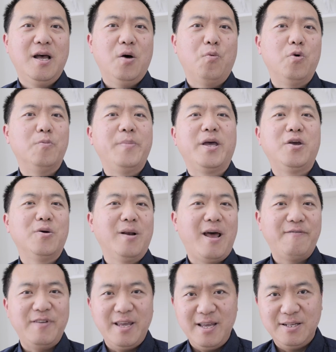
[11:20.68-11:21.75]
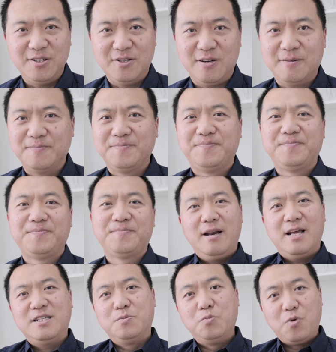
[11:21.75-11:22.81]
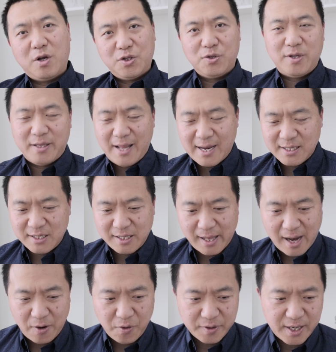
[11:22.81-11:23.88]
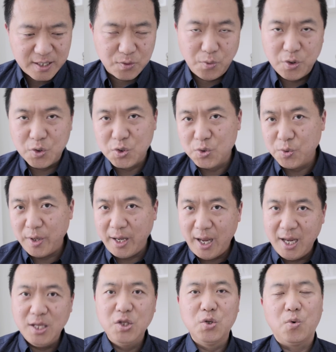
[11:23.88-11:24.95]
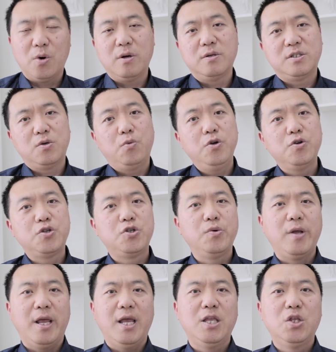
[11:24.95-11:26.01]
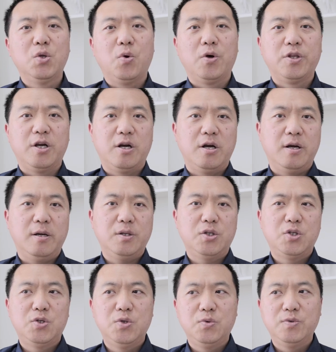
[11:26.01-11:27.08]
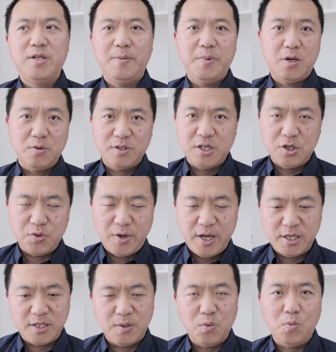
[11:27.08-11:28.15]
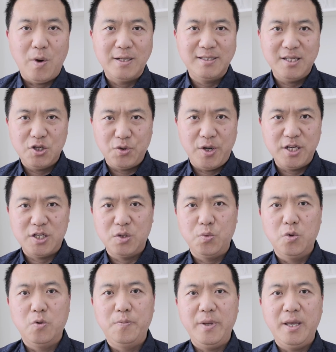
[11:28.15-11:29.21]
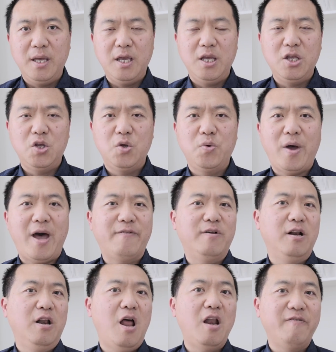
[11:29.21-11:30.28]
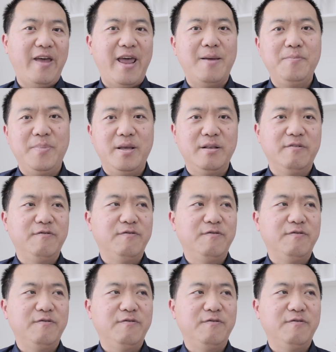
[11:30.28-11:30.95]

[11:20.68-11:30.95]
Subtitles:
will make your life easier. Let's move on to the next scenario. That's when you're shooting indoor. So when you're shooting indoor, there are two typical situations. One situation will be you have a lot of ambient,